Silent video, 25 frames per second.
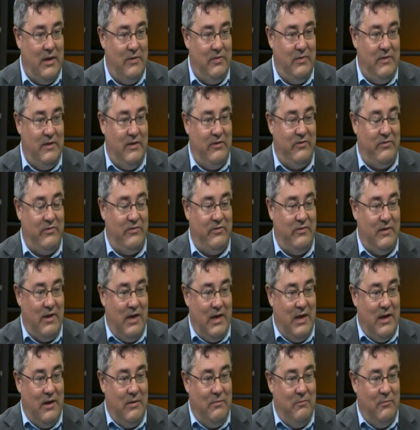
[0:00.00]
get this
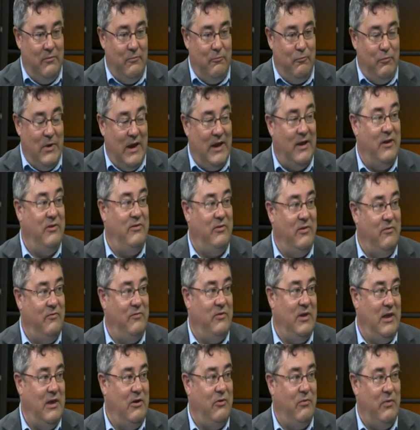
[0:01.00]
um, relative
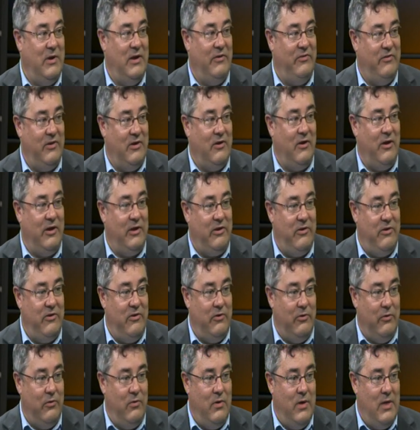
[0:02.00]
decrease in I
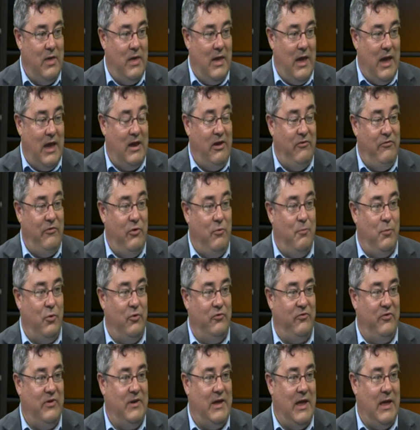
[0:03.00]
Q. And if you
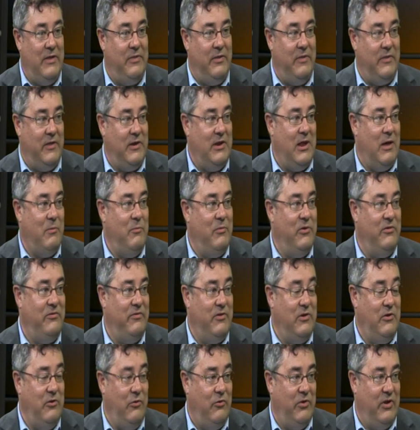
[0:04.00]
put together the numbers
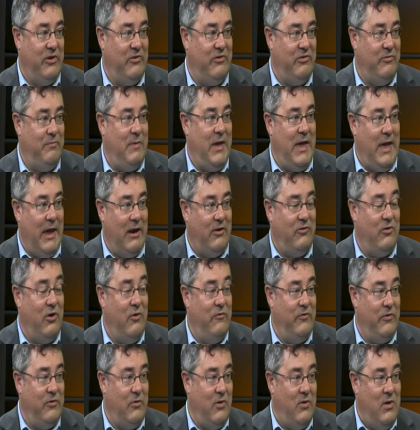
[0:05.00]
that you'd expect
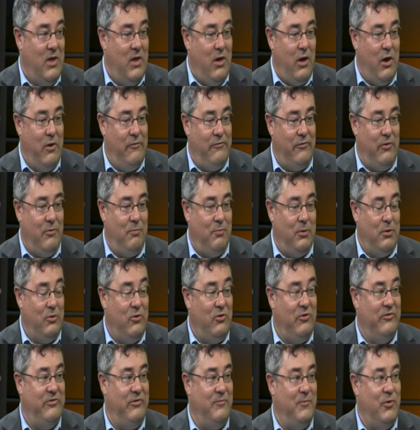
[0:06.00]
over, over a
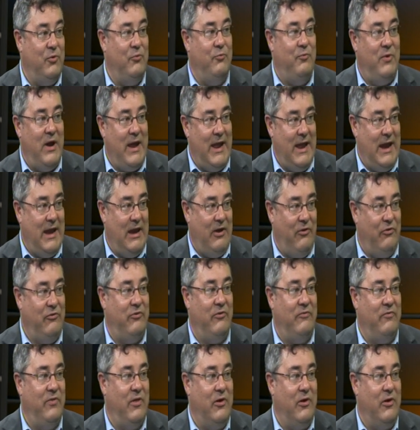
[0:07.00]
plausible range of